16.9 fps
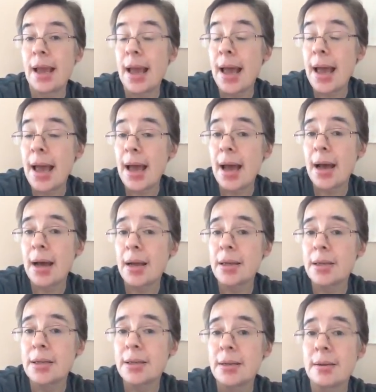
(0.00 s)

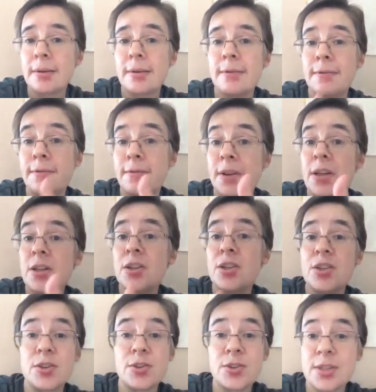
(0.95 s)
and
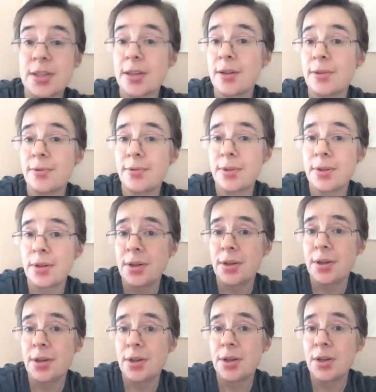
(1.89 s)
phoenix yourself
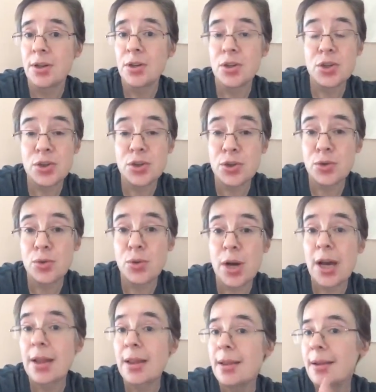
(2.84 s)

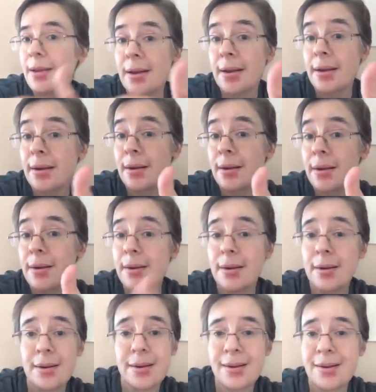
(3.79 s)
to
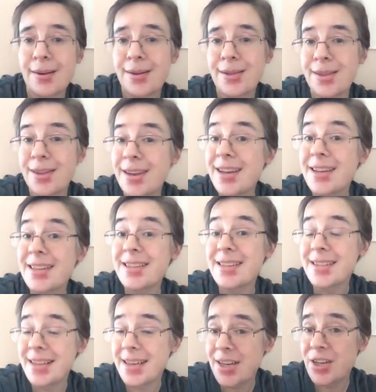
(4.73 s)
the next
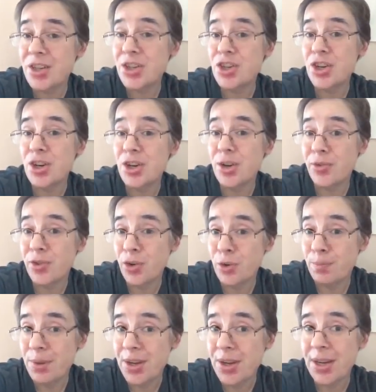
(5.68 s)
stage of
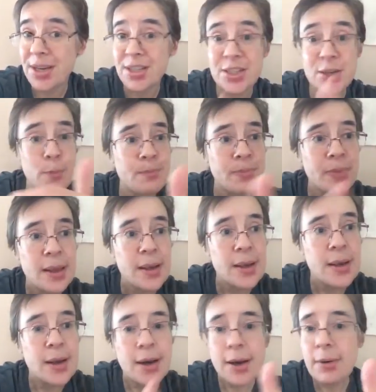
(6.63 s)
your being. So,
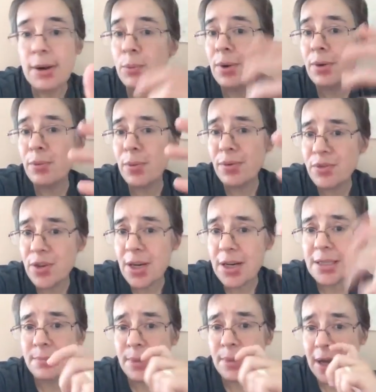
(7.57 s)
all right, we've
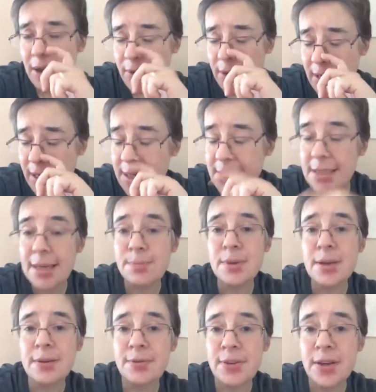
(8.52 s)
talked about
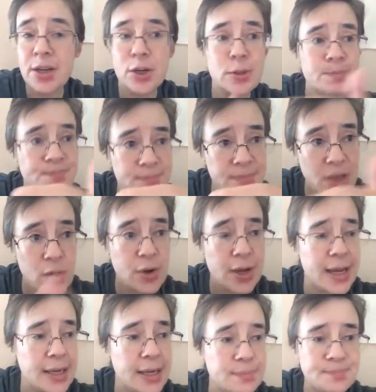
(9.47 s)
accepting fear.
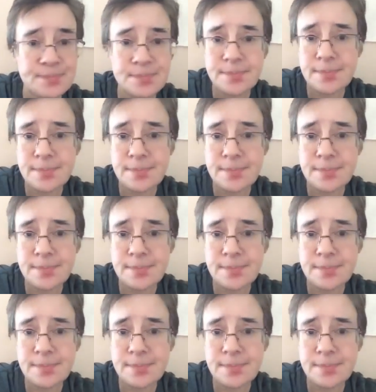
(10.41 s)
Okay.